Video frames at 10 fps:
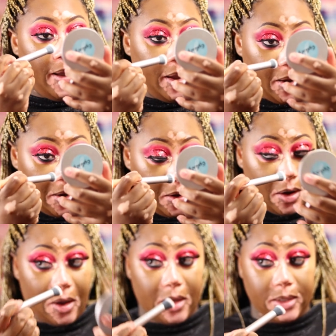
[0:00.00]

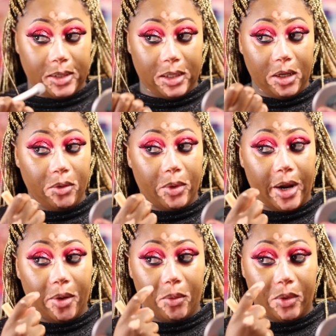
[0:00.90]
And see
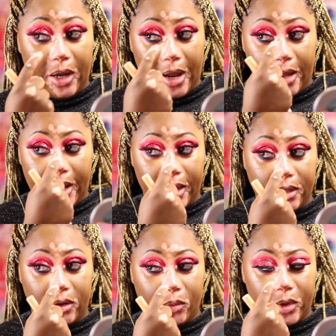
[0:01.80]
right how that
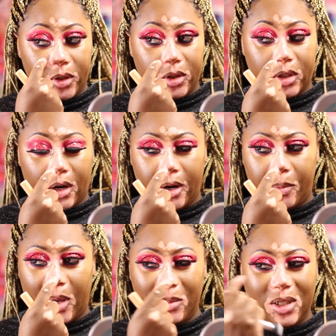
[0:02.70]
look real sharp?
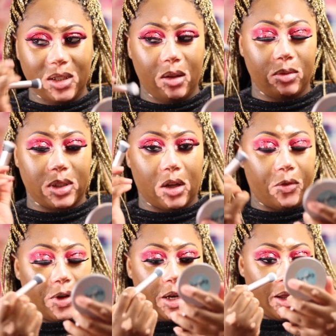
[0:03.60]
I'm just gonna
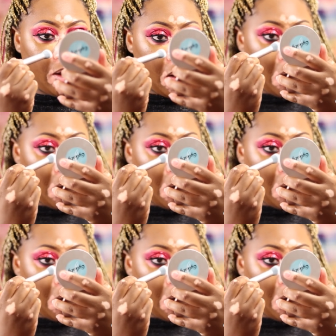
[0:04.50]
soften that.